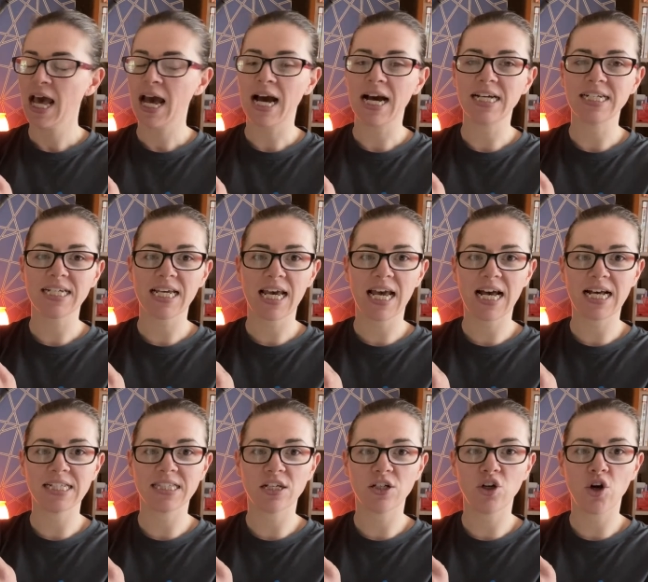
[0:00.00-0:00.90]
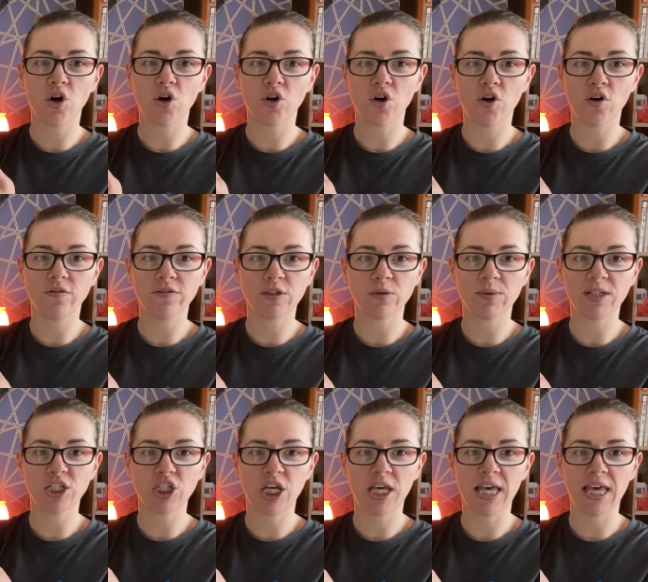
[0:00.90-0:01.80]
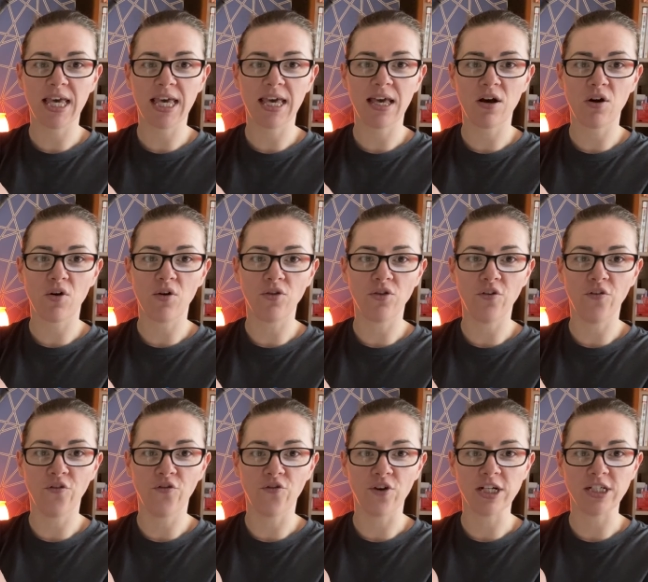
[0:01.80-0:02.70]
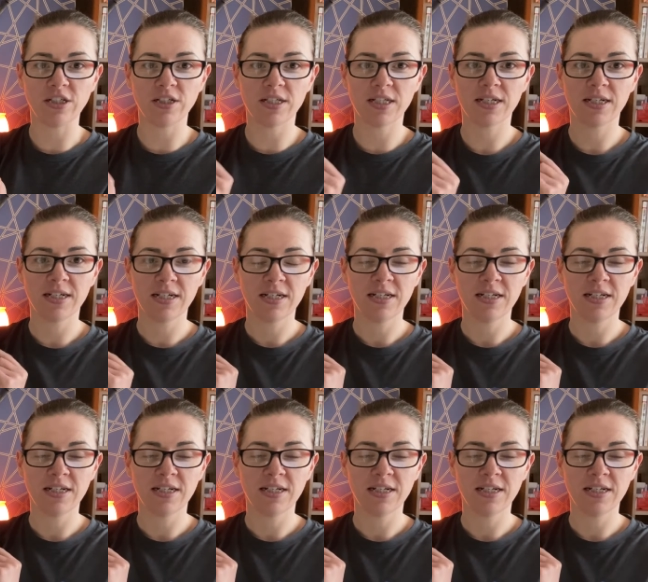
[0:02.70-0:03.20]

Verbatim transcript: And it has an on-off switch here on the front.